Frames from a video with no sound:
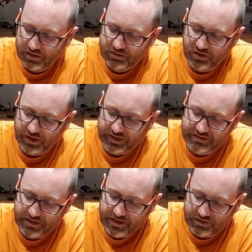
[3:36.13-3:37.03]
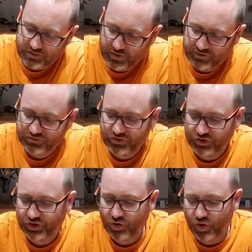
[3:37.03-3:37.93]
So like I say, we've done
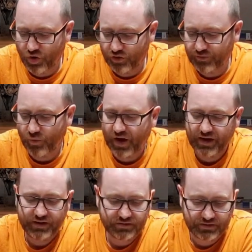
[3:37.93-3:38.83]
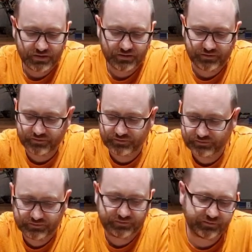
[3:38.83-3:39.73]
a core in white.
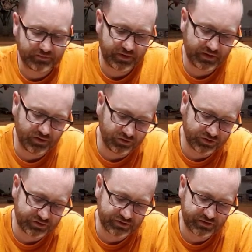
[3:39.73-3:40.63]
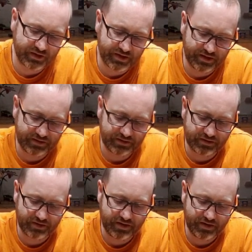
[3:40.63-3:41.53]
I'll just slide into
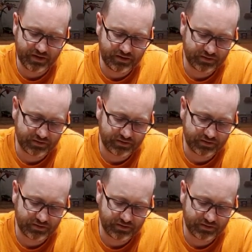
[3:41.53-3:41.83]
there.